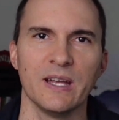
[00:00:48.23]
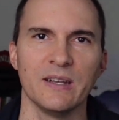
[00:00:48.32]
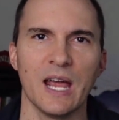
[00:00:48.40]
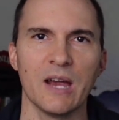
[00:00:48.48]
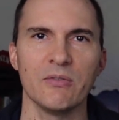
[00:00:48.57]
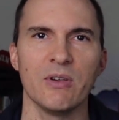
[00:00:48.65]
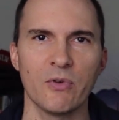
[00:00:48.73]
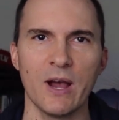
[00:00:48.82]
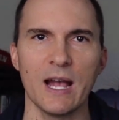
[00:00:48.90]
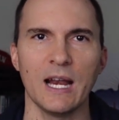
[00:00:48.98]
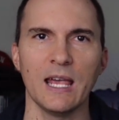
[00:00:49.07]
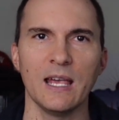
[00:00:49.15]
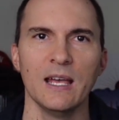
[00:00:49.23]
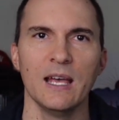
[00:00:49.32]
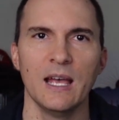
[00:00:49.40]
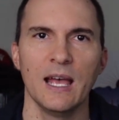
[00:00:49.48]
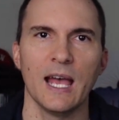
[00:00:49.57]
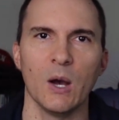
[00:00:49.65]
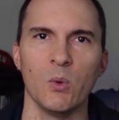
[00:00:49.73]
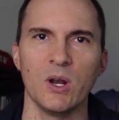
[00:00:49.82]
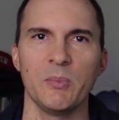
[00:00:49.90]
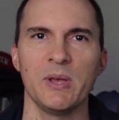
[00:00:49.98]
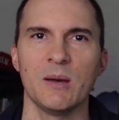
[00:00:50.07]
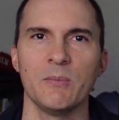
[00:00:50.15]
And every Friday at
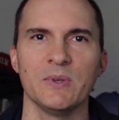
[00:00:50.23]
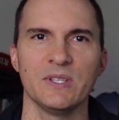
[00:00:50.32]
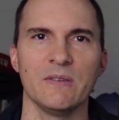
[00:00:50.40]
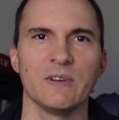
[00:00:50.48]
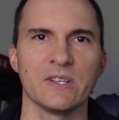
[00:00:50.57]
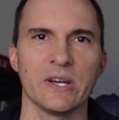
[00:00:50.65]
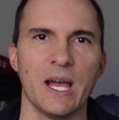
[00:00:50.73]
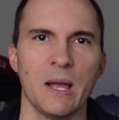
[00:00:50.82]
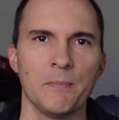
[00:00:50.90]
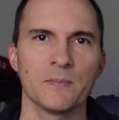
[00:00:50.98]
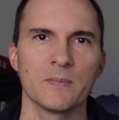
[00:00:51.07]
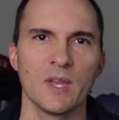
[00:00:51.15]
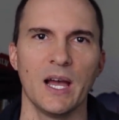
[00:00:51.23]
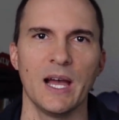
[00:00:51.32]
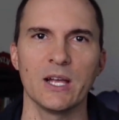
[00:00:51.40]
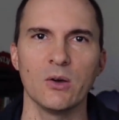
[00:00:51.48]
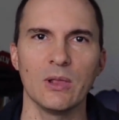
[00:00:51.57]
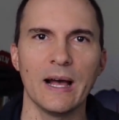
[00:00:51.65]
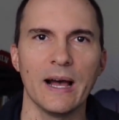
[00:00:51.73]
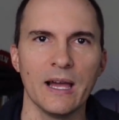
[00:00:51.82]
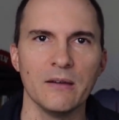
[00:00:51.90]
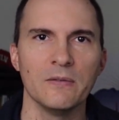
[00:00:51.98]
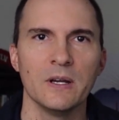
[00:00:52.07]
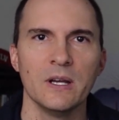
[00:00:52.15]
1 p.m. Pacific time, I go
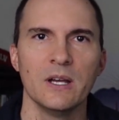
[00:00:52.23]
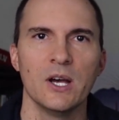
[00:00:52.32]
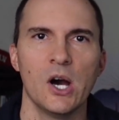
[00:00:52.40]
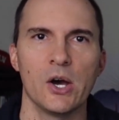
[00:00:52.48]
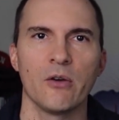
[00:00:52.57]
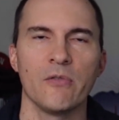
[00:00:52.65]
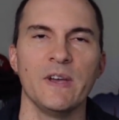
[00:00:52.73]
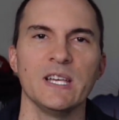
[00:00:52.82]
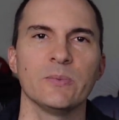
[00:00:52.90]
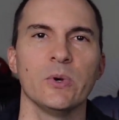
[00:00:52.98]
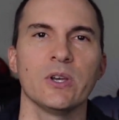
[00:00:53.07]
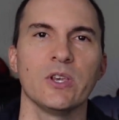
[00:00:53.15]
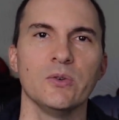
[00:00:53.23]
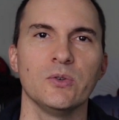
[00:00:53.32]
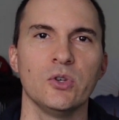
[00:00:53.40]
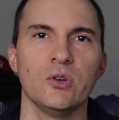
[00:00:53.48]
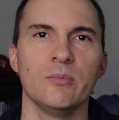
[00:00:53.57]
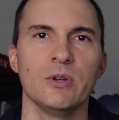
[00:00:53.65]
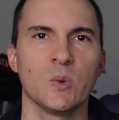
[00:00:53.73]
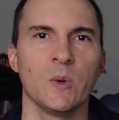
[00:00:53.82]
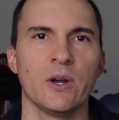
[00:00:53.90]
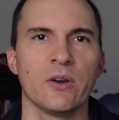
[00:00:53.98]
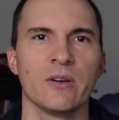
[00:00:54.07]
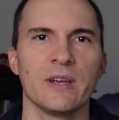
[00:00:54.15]
live on our Facebook, YouTube,
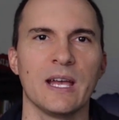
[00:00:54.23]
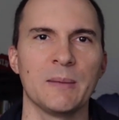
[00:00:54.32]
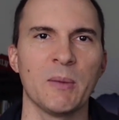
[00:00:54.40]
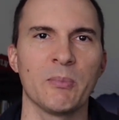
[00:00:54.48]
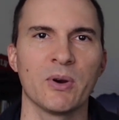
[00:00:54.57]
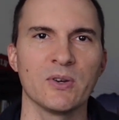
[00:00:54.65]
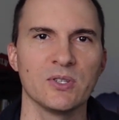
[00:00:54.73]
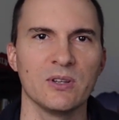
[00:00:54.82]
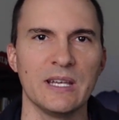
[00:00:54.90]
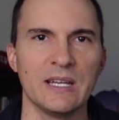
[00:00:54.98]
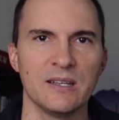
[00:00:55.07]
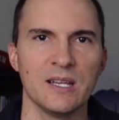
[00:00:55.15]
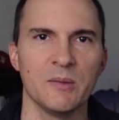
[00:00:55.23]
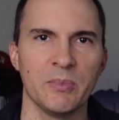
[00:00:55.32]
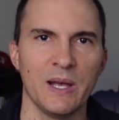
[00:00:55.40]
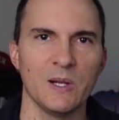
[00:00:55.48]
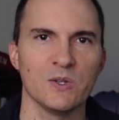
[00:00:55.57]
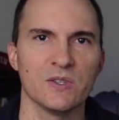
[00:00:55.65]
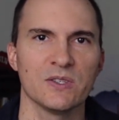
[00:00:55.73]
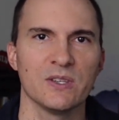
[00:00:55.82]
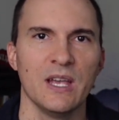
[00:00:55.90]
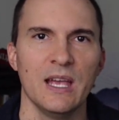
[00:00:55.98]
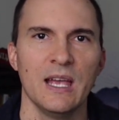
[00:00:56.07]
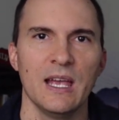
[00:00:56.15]
Twitter, and my personal LinkedIn
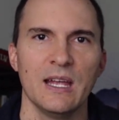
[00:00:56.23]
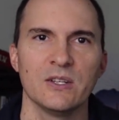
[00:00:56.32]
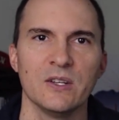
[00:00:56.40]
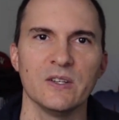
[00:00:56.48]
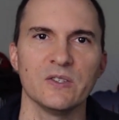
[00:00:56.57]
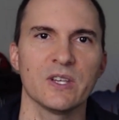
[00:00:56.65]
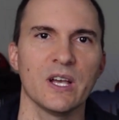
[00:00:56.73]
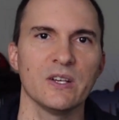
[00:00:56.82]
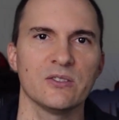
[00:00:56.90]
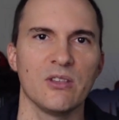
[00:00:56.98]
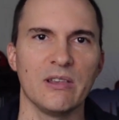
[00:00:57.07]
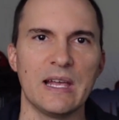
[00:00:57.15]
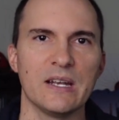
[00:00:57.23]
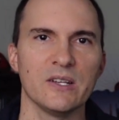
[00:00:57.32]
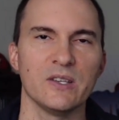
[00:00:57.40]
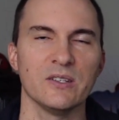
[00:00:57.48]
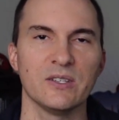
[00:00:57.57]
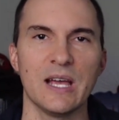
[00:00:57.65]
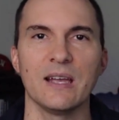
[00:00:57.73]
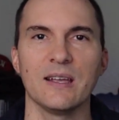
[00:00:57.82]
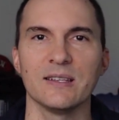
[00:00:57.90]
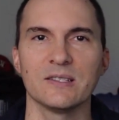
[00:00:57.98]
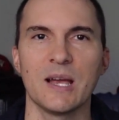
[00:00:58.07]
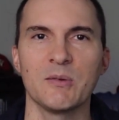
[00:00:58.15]
pages to discuss the latest in tech
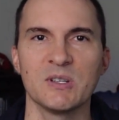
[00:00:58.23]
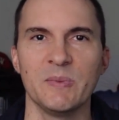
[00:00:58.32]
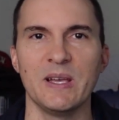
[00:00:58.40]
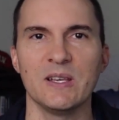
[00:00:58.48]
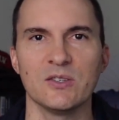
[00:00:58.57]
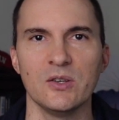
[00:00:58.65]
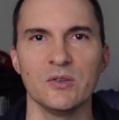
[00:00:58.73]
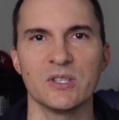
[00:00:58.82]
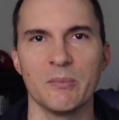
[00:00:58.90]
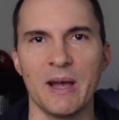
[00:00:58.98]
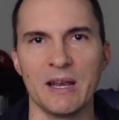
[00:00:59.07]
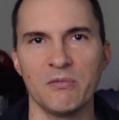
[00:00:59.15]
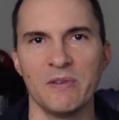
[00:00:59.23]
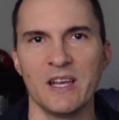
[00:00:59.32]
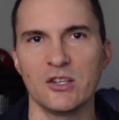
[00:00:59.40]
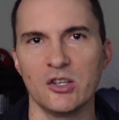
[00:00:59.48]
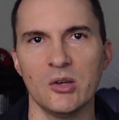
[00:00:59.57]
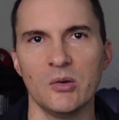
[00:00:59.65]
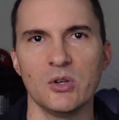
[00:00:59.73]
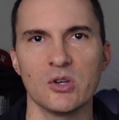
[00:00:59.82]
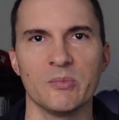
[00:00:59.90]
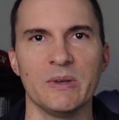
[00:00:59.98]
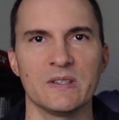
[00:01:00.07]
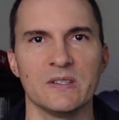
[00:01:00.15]
and cyberspace news that might affect you and
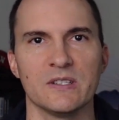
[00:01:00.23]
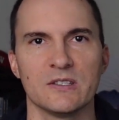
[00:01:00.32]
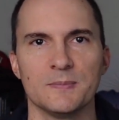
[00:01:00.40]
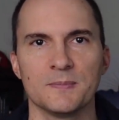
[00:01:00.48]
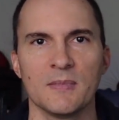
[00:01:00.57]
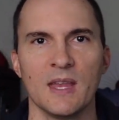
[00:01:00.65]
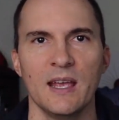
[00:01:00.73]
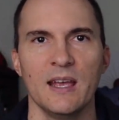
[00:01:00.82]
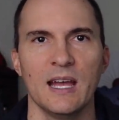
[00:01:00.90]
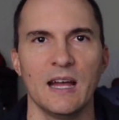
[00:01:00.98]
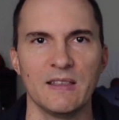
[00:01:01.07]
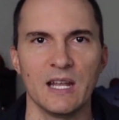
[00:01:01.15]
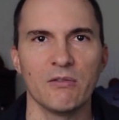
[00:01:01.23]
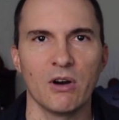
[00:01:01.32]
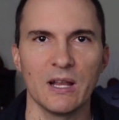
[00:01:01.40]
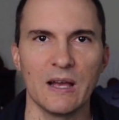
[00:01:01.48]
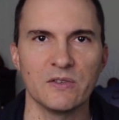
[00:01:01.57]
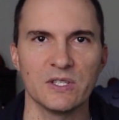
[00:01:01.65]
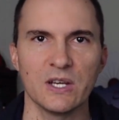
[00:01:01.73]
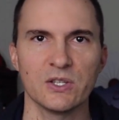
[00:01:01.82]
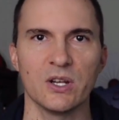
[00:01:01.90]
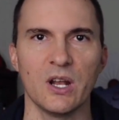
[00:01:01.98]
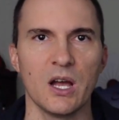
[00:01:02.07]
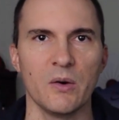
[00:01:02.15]
your business. At the end of our live
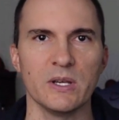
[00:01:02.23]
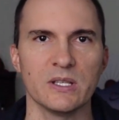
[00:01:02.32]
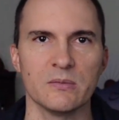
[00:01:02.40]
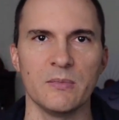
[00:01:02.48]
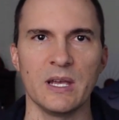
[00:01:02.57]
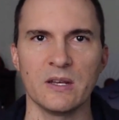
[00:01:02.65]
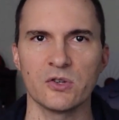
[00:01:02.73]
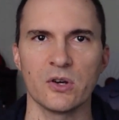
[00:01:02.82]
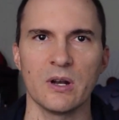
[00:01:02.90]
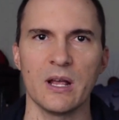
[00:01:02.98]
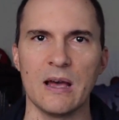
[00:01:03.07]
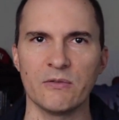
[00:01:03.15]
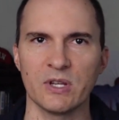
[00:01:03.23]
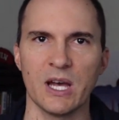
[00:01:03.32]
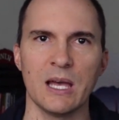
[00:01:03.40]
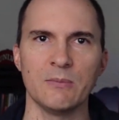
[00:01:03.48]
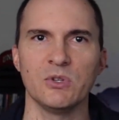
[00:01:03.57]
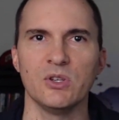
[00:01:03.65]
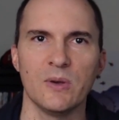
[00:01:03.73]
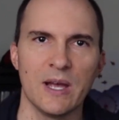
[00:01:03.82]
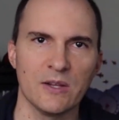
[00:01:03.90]
session, I always make sure I have time to